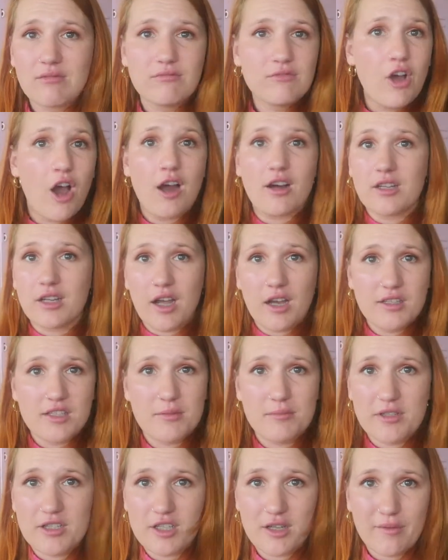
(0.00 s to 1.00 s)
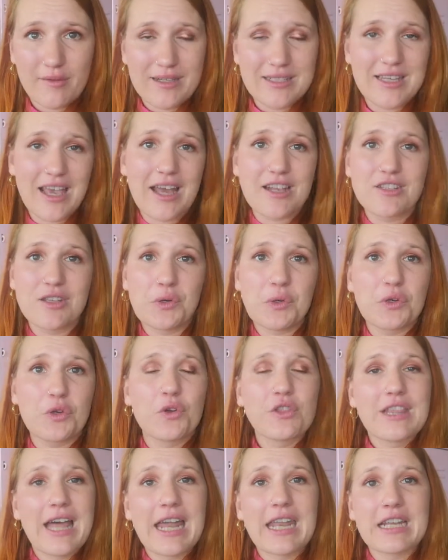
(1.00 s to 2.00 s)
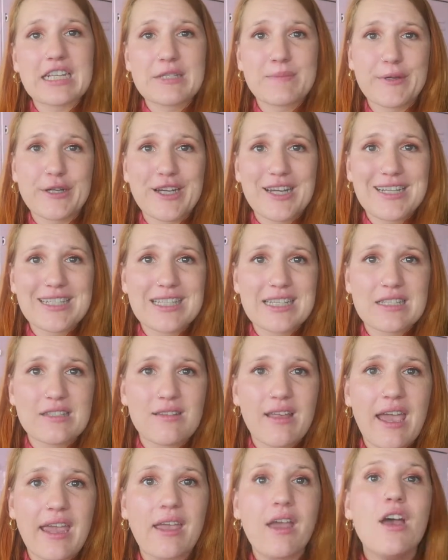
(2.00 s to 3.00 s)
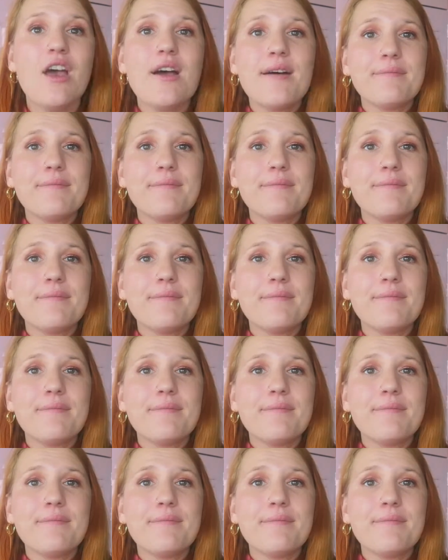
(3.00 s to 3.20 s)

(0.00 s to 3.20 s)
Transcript: talked to customer service yet, so I don't know what that experience is like.